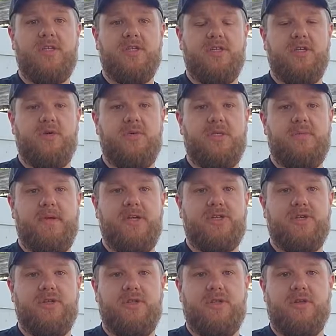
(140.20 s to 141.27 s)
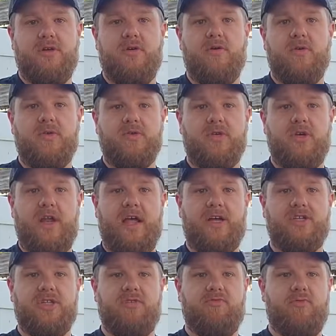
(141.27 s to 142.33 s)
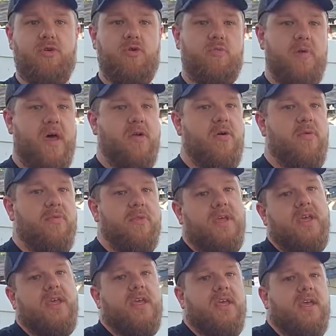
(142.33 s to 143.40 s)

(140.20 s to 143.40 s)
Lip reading: to do was make sure that the girls could actually roam not only